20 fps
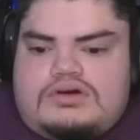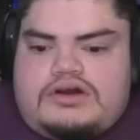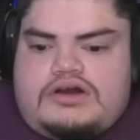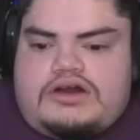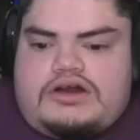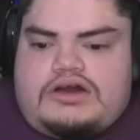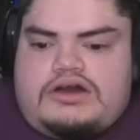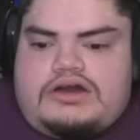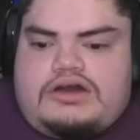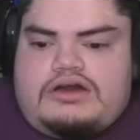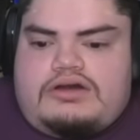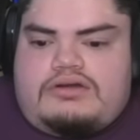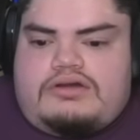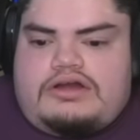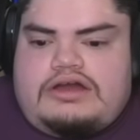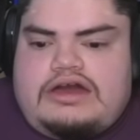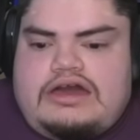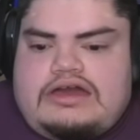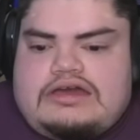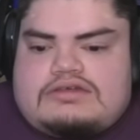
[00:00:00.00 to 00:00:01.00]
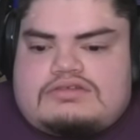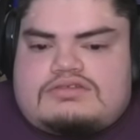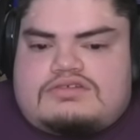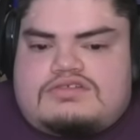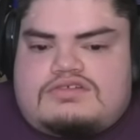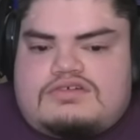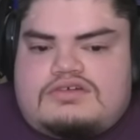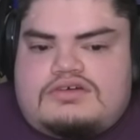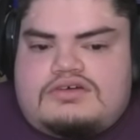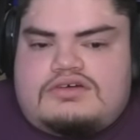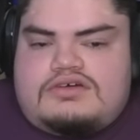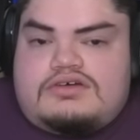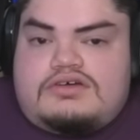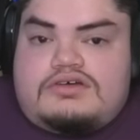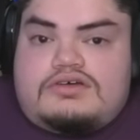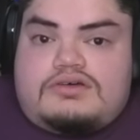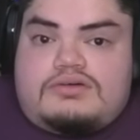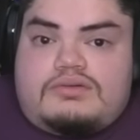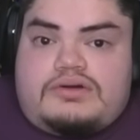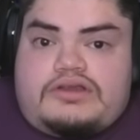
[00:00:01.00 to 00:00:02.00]
All right.
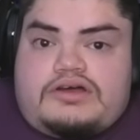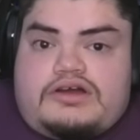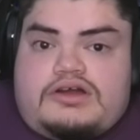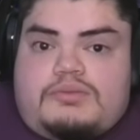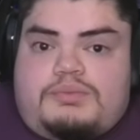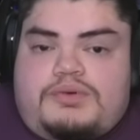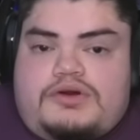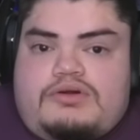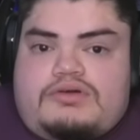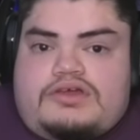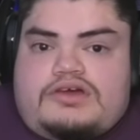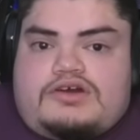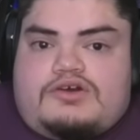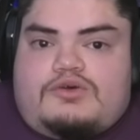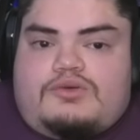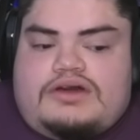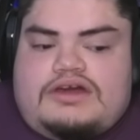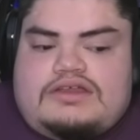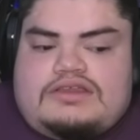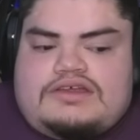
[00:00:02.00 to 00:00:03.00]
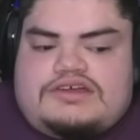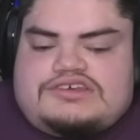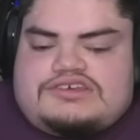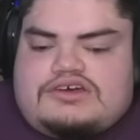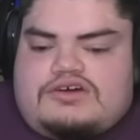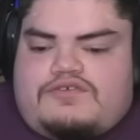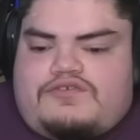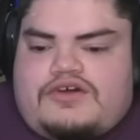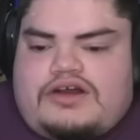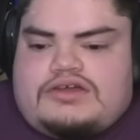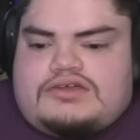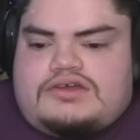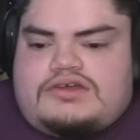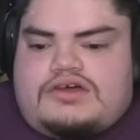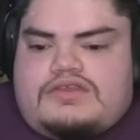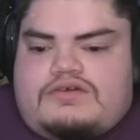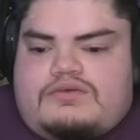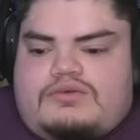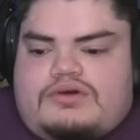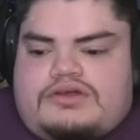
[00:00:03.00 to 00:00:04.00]
Well, our opponent quit. Let's go find
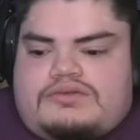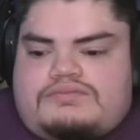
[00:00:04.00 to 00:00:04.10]
another one.